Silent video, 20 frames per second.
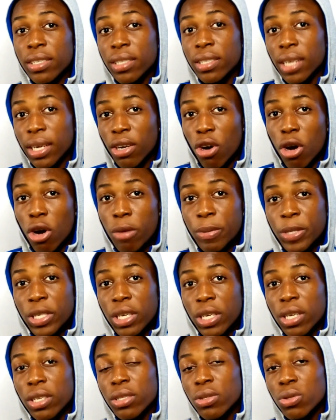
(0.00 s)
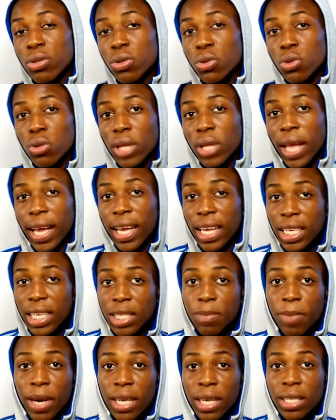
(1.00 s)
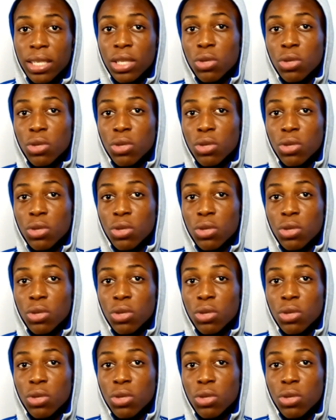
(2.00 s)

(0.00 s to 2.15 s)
an option to like expand